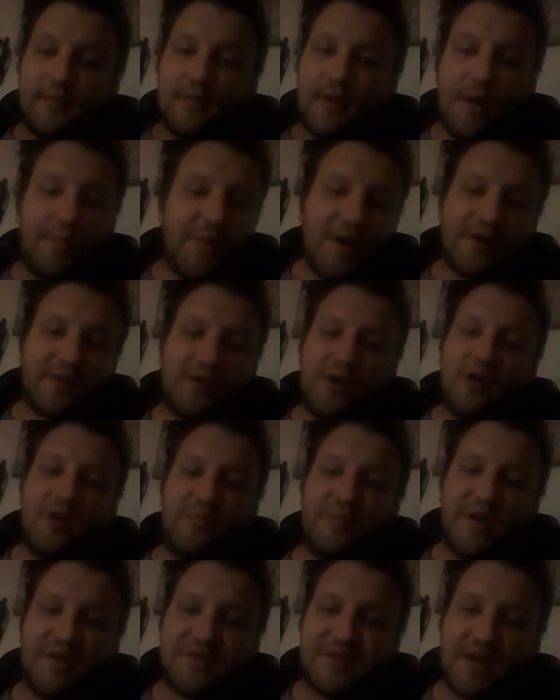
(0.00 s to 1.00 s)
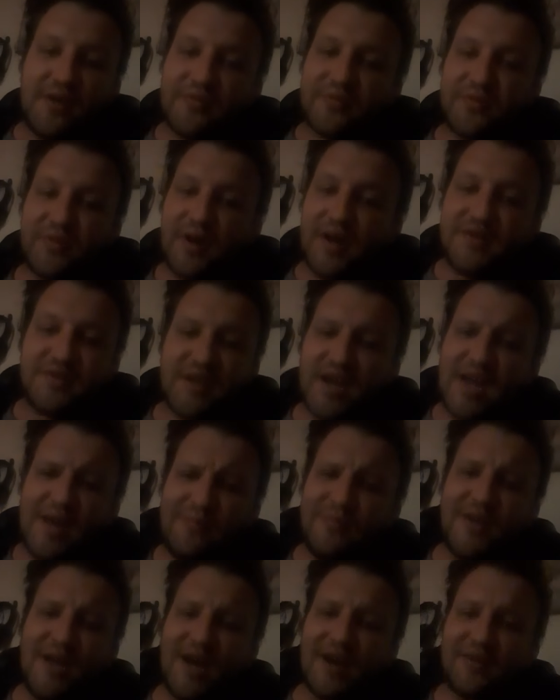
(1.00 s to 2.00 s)
I'm not calling myself Christ. I
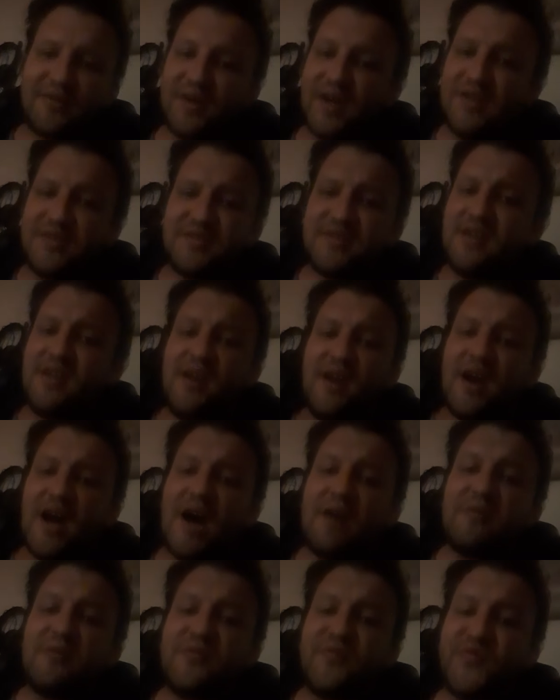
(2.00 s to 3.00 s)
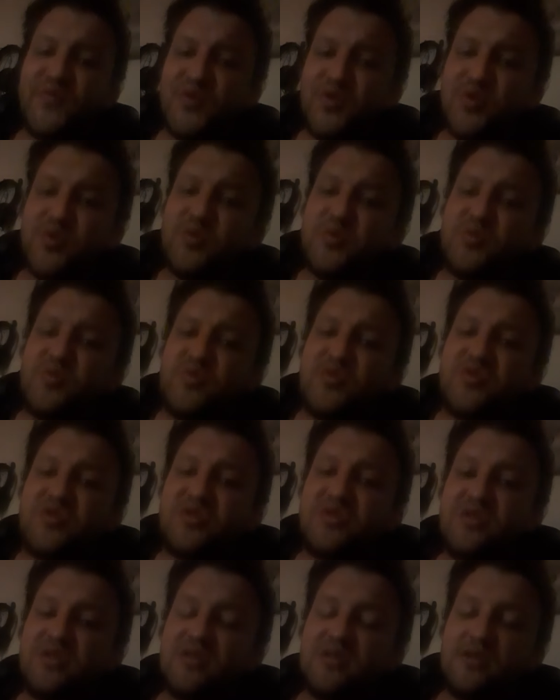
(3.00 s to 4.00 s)
am not Christ. I refuse
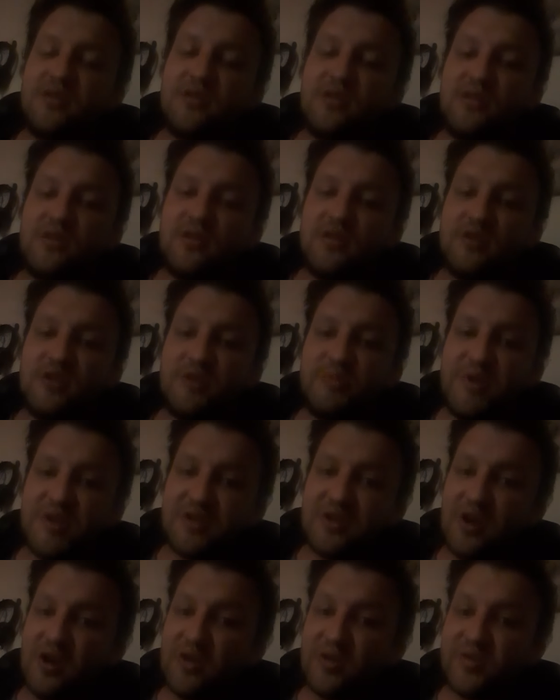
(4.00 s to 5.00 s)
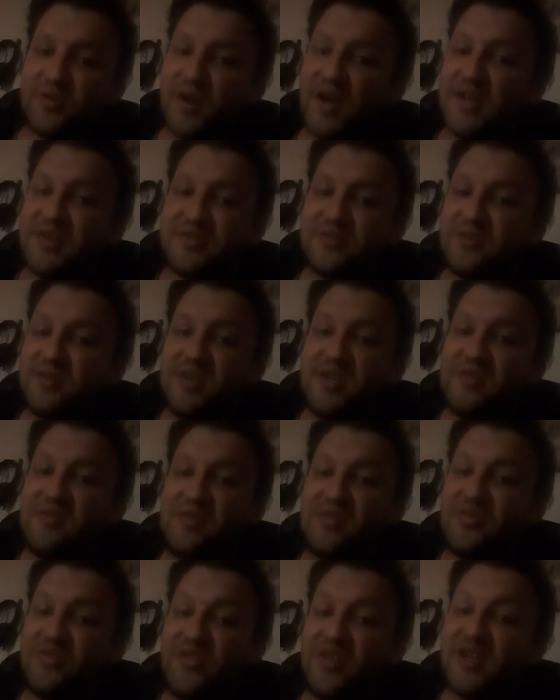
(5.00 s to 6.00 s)
to be called Christ or
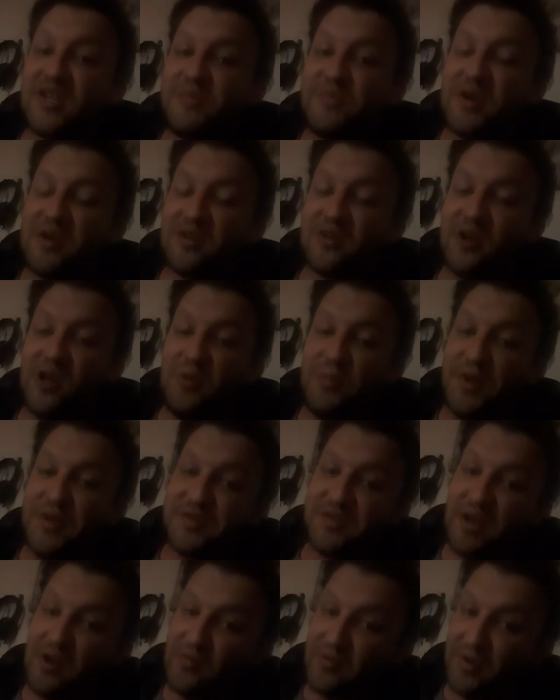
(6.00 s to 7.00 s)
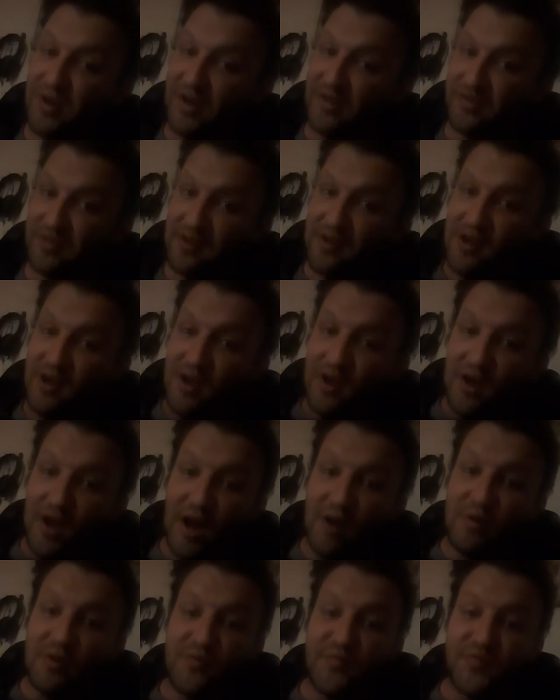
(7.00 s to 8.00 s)
even think about calling myself Christ. I
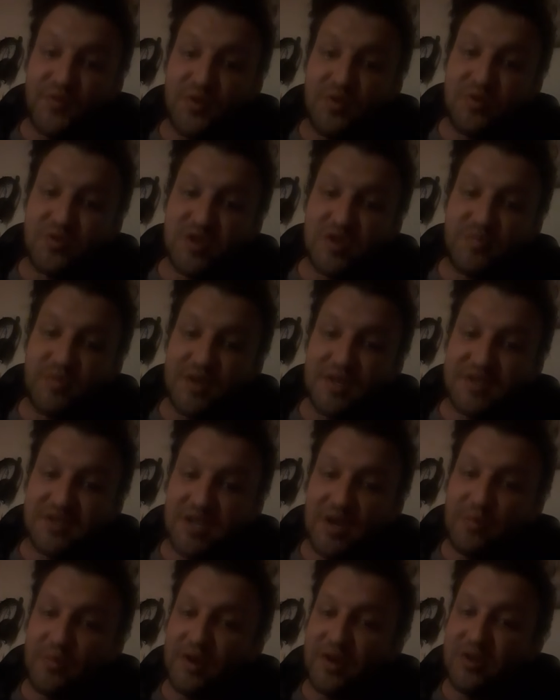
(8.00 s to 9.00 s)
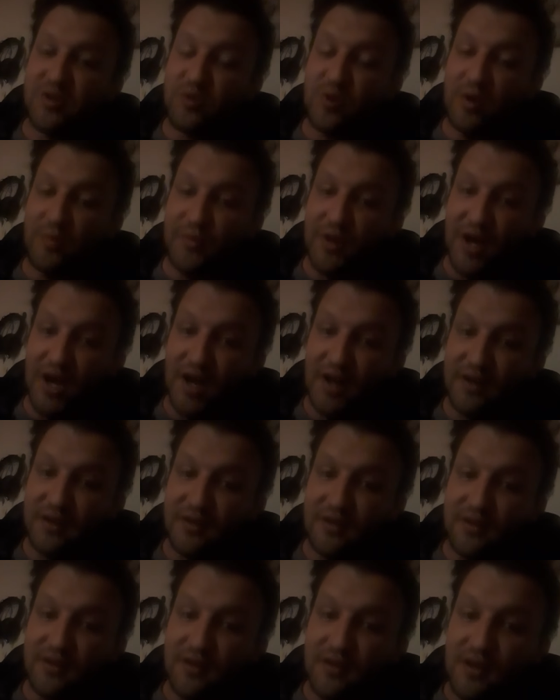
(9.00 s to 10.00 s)
refuse to be somebody who I'm not.
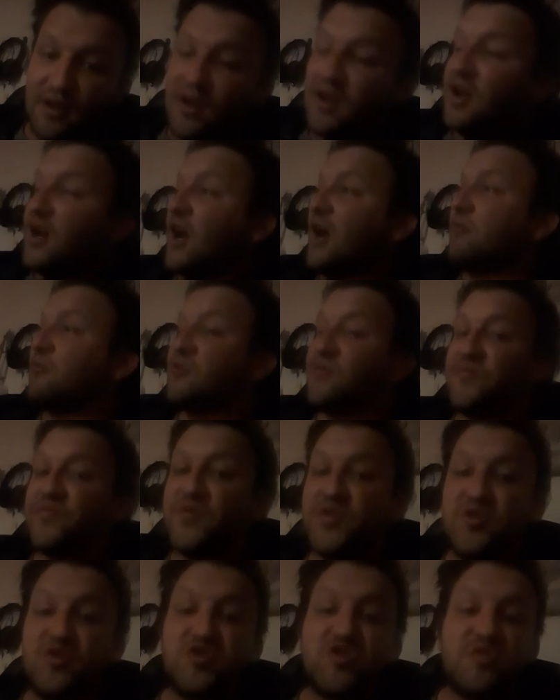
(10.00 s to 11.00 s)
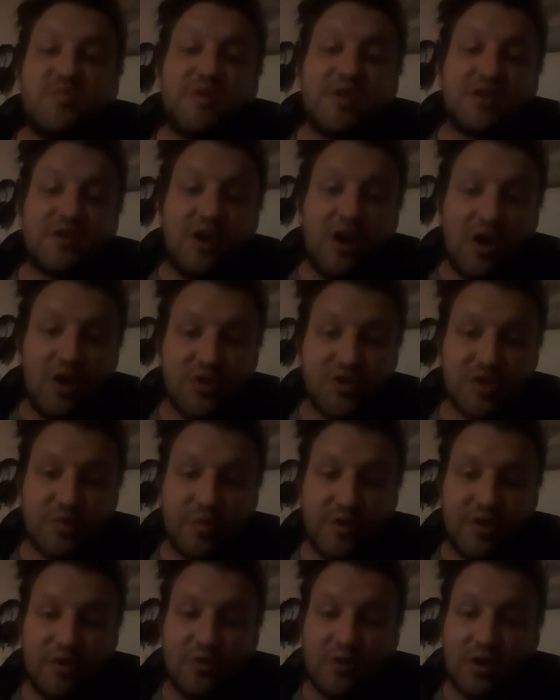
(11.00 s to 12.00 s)
I refuse to be called
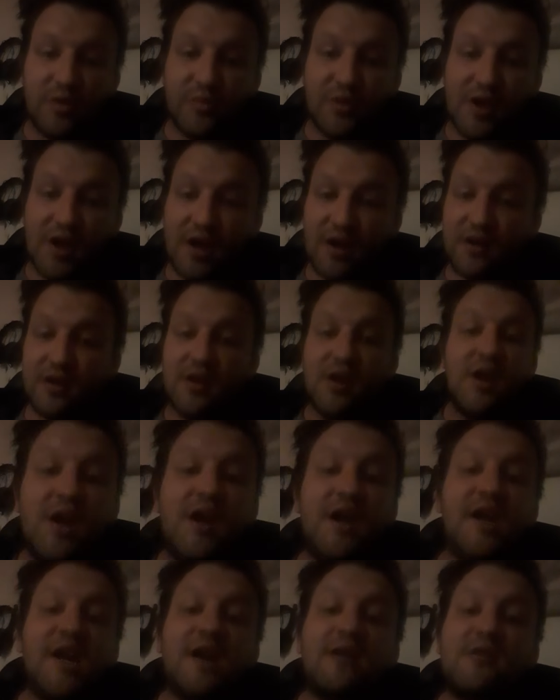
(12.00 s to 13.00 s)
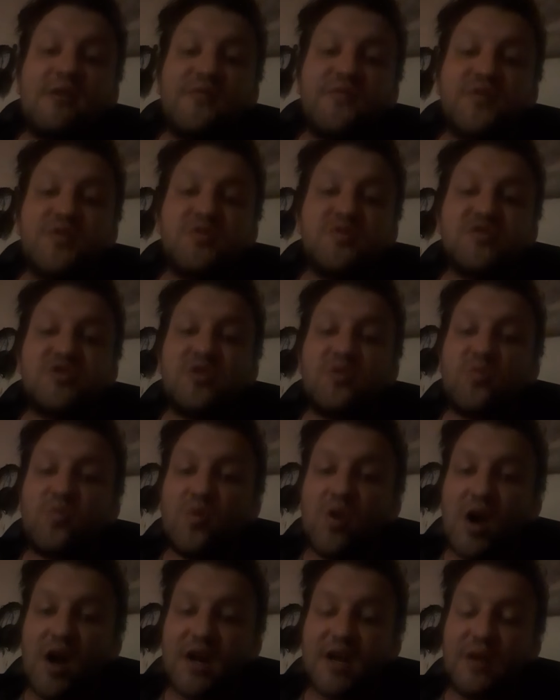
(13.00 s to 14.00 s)
somebody who I'm not. And I refuse to
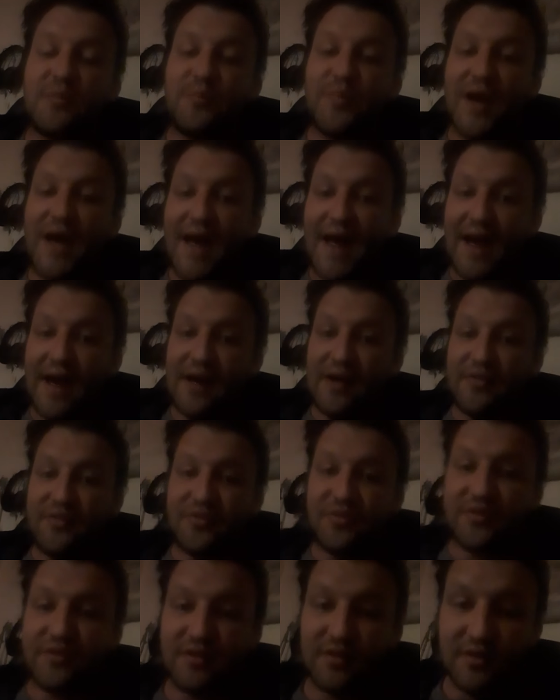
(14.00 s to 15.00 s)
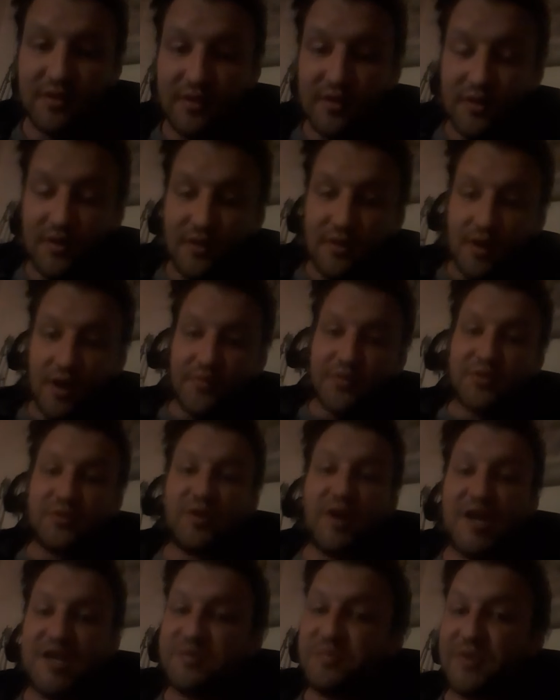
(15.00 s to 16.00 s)
walk a path of
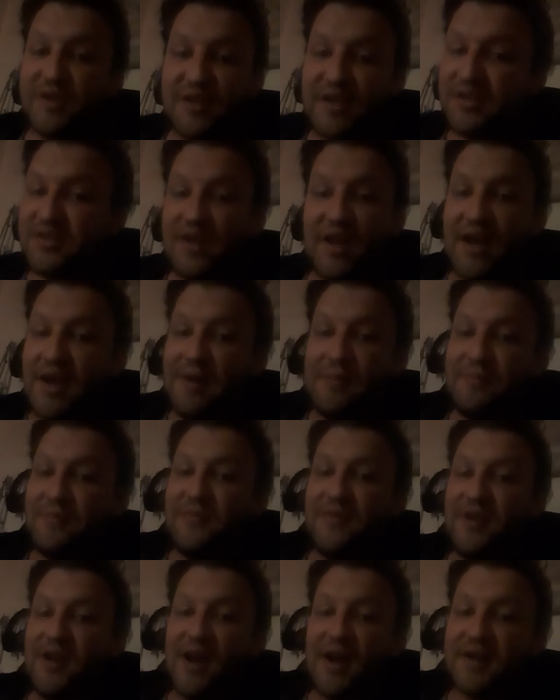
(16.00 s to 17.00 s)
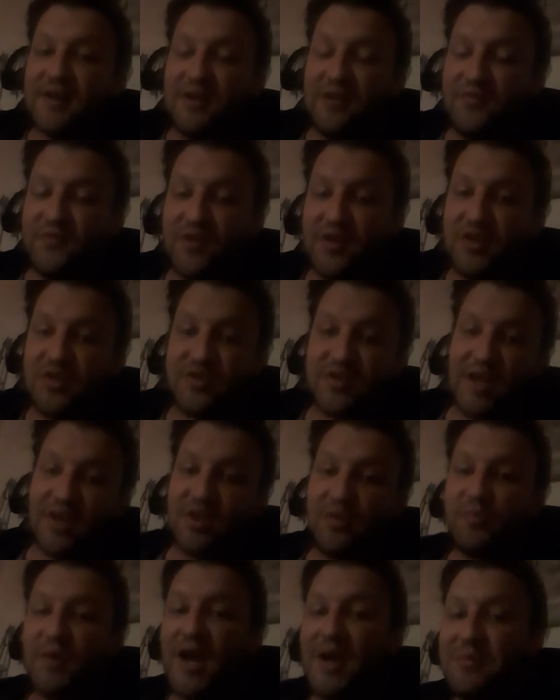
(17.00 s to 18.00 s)
Christ because I am not going to finish that.
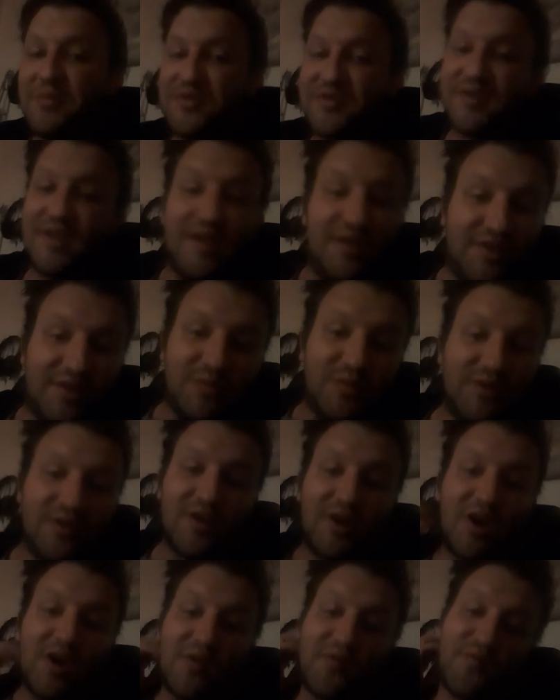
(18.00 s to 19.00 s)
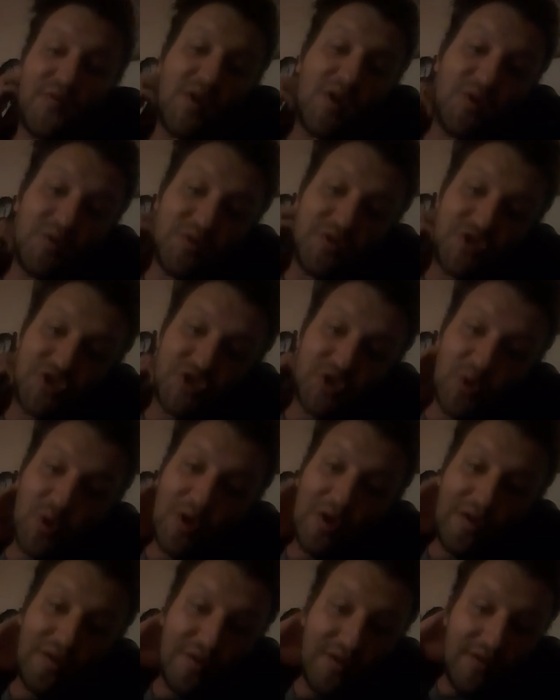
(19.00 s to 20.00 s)
The Bible says that we are all falling
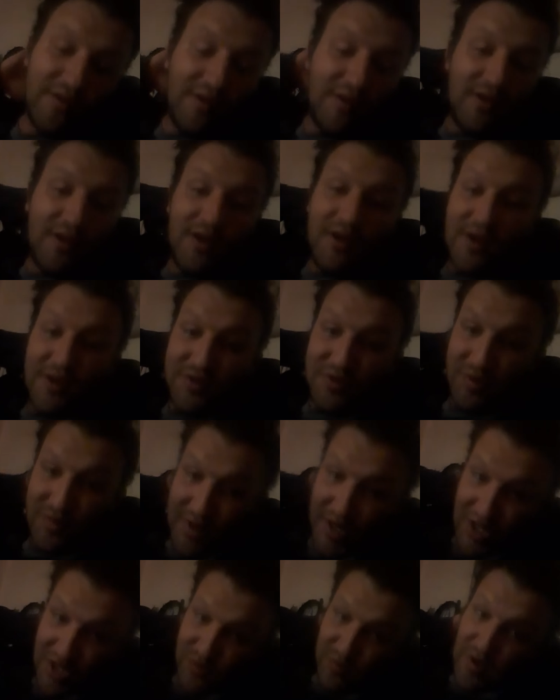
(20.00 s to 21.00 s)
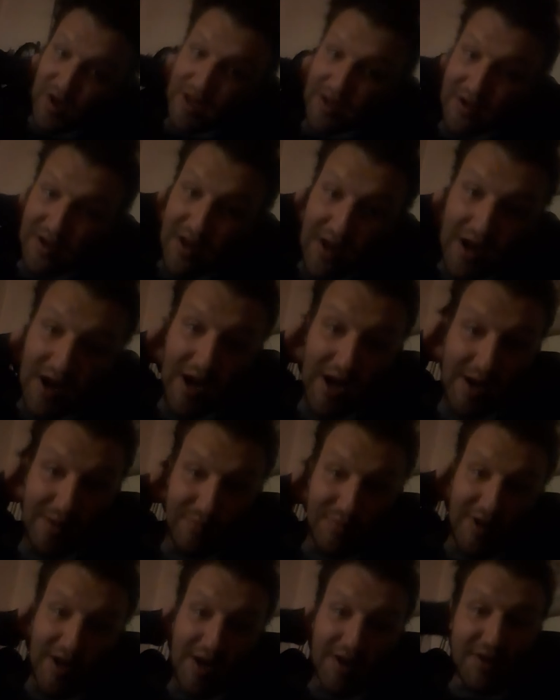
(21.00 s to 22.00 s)
short. So, guess what? I am
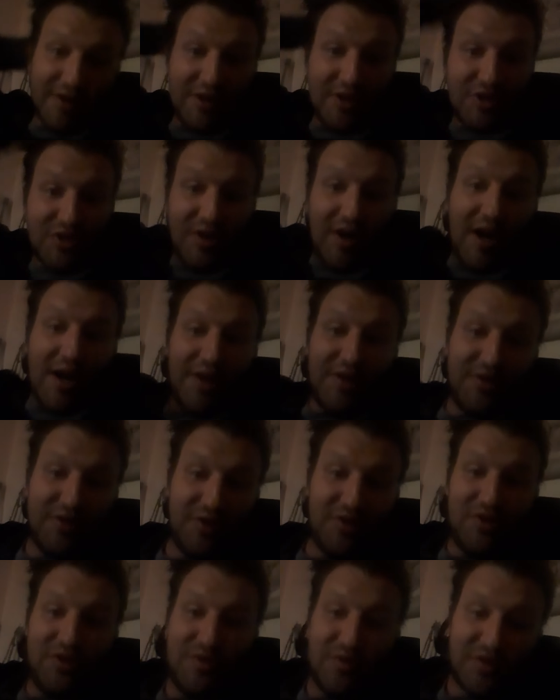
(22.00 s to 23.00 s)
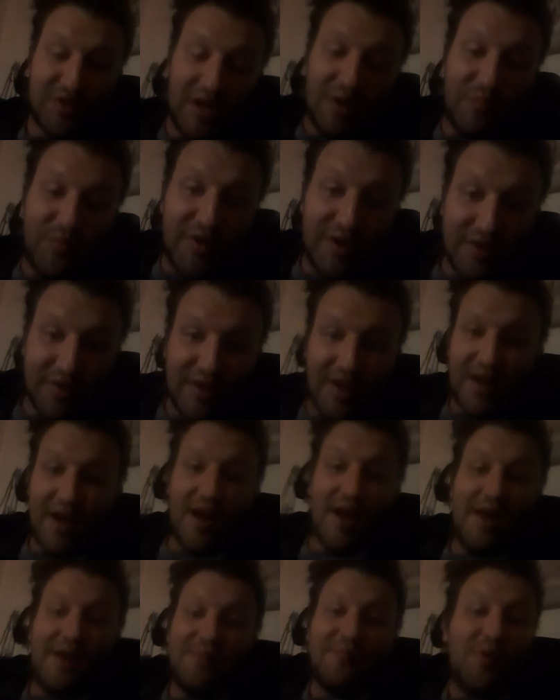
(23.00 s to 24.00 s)
not going to try to do something that
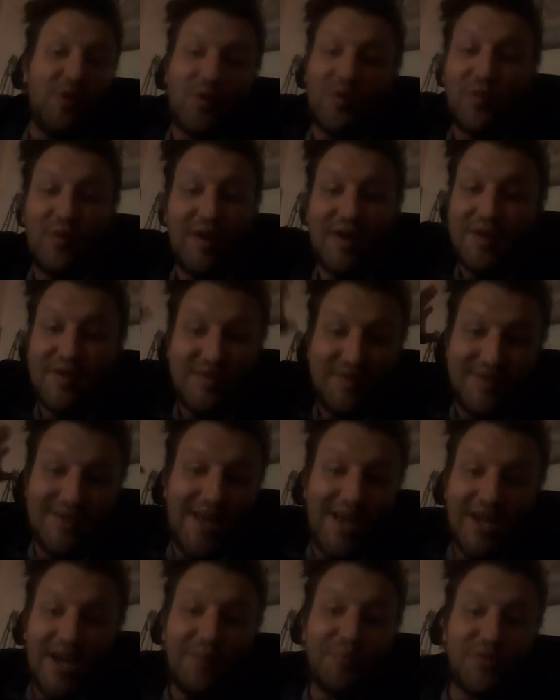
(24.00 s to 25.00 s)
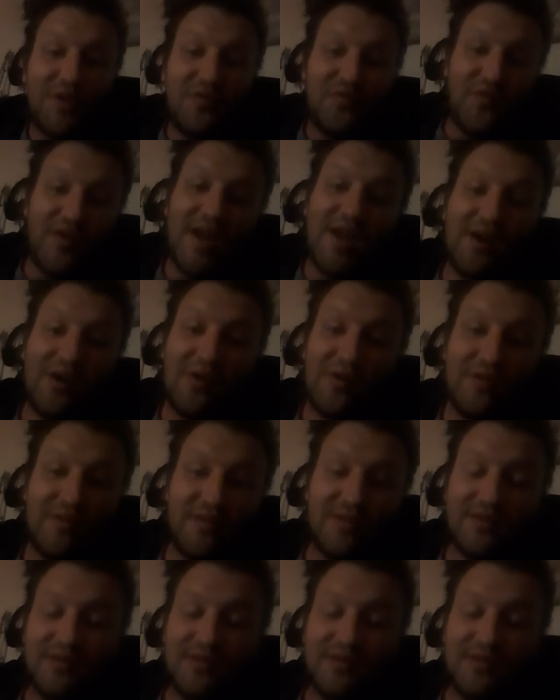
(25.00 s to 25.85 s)
I am already set up to fail.